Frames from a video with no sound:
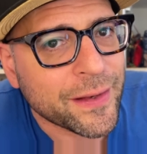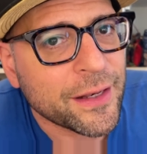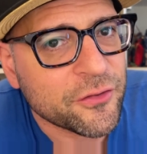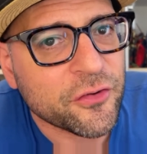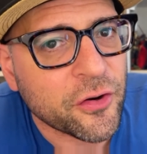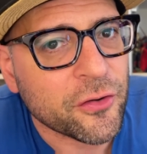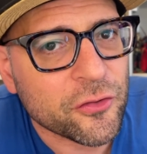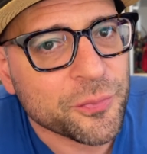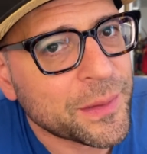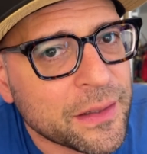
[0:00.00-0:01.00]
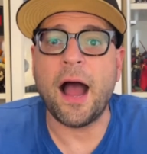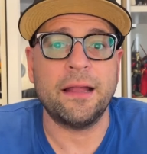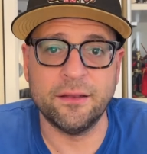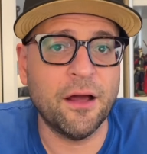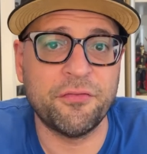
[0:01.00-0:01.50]
the Ninja Turtles, but I
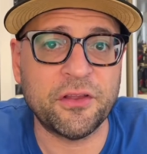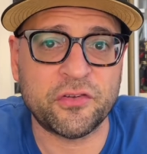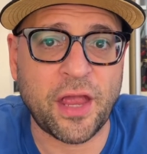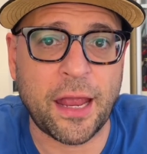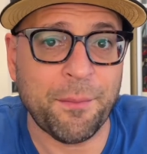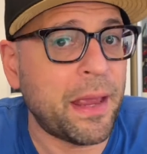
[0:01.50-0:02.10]
love this game.